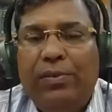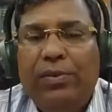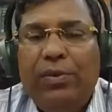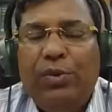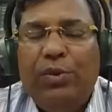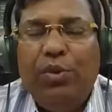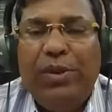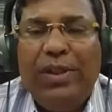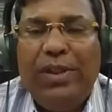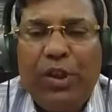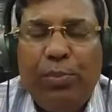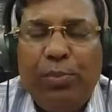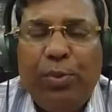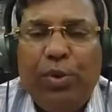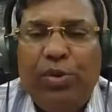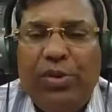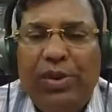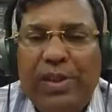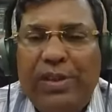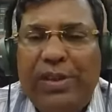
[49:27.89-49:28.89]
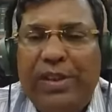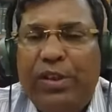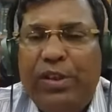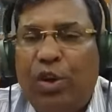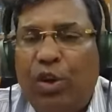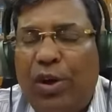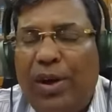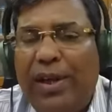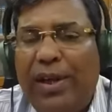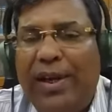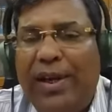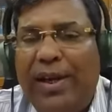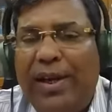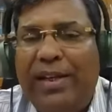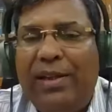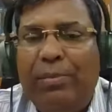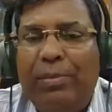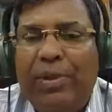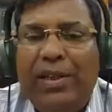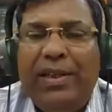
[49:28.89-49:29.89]
So this process is called
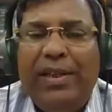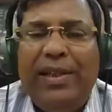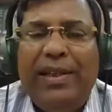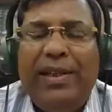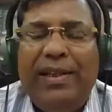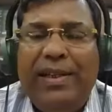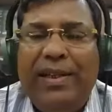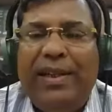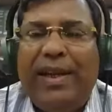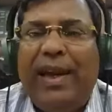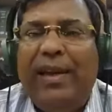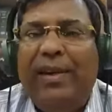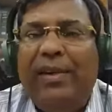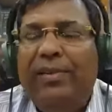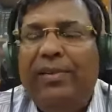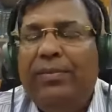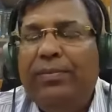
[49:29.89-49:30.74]
admission and denial.